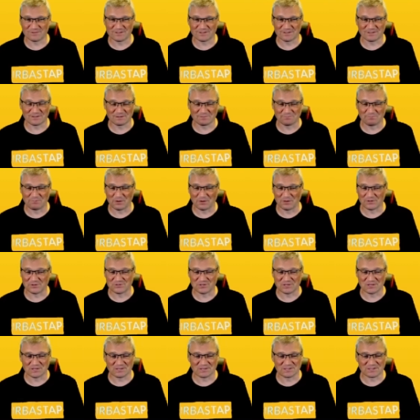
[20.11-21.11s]
the
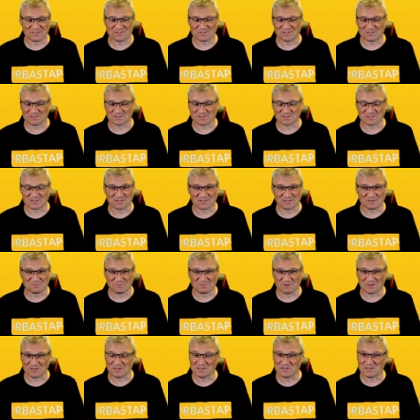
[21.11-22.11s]
budget is just going
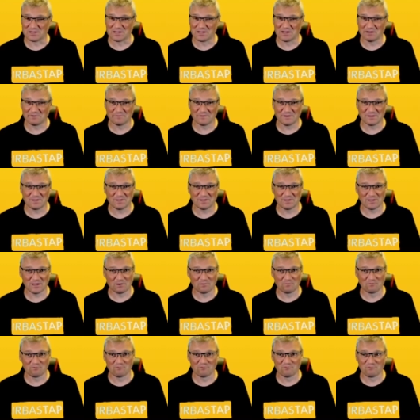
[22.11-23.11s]
to be nothing.
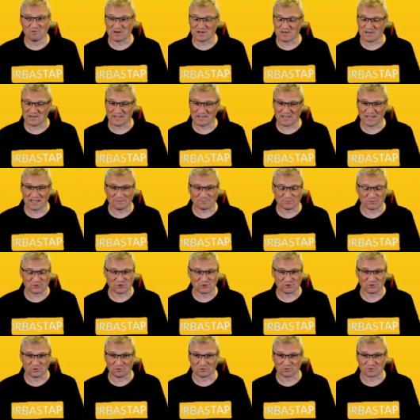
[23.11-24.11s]
I really am
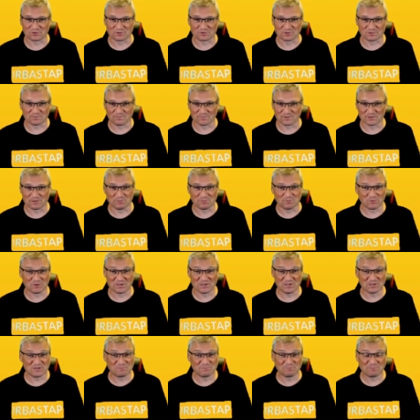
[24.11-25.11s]
shocked that we're
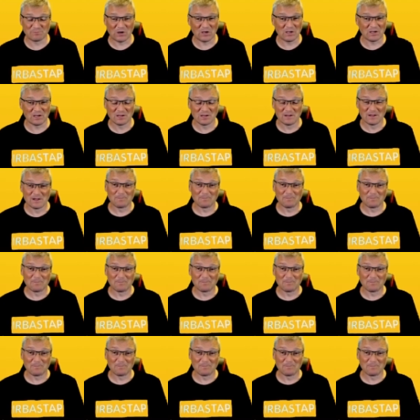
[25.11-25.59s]
going to buy.